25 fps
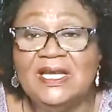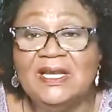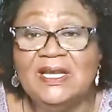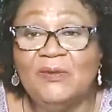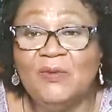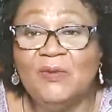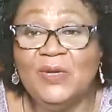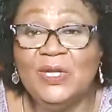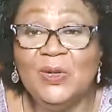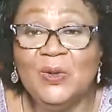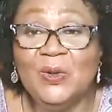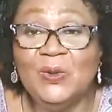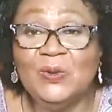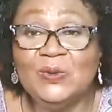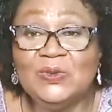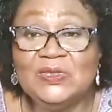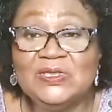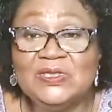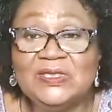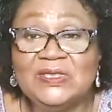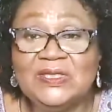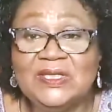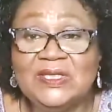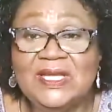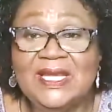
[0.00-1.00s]
without
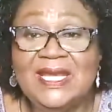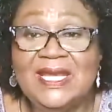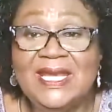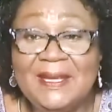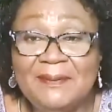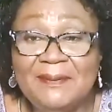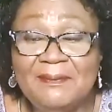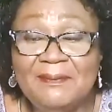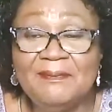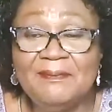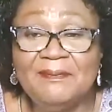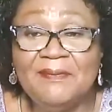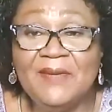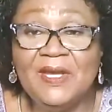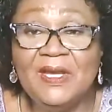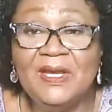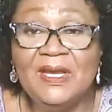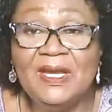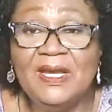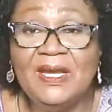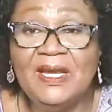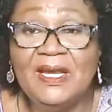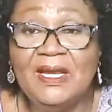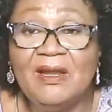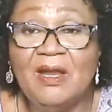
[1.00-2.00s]
him
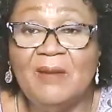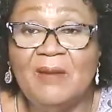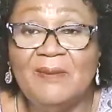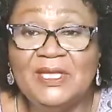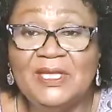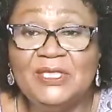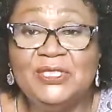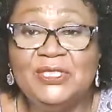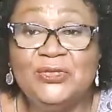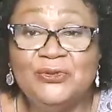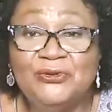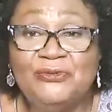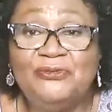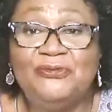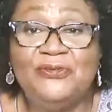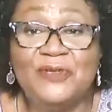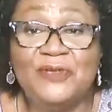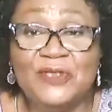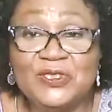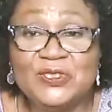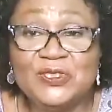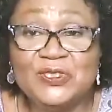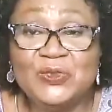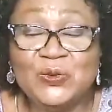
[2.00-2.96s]
coming to you first.